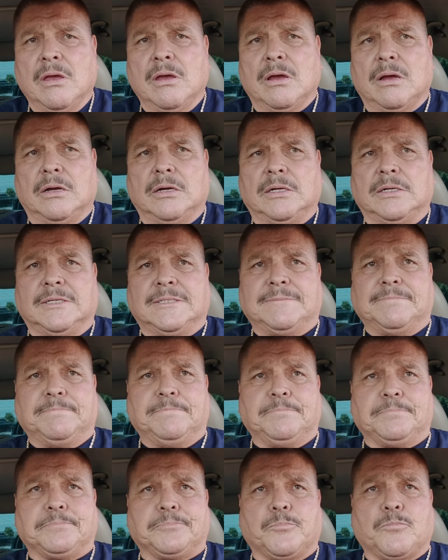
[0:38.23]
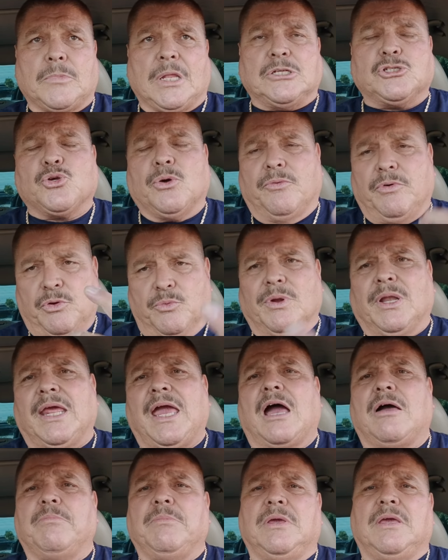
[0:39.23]
Um, so it would really
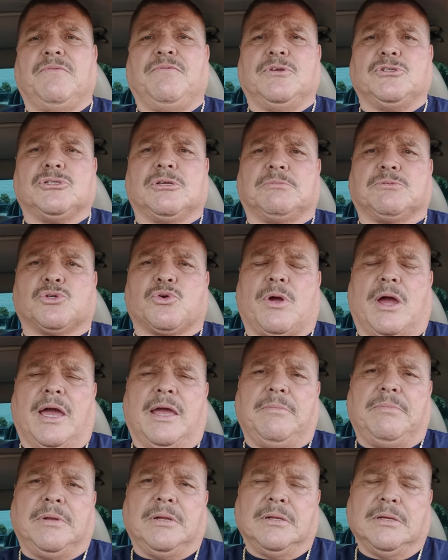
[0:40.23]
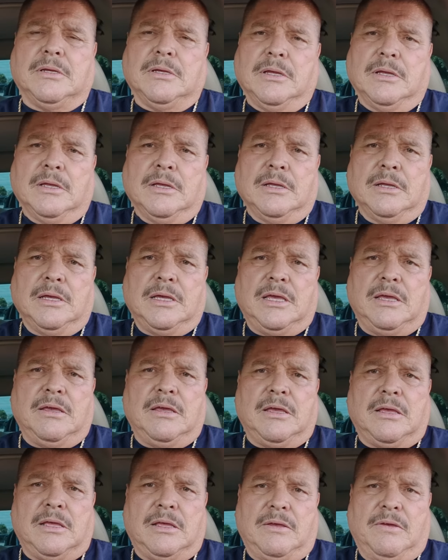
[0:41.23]
help me if you subscribe.
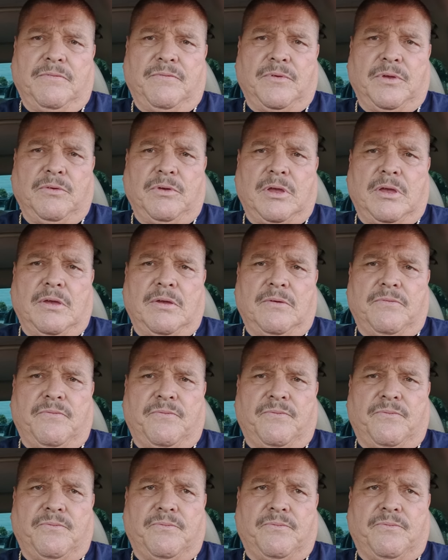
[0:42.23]
If you if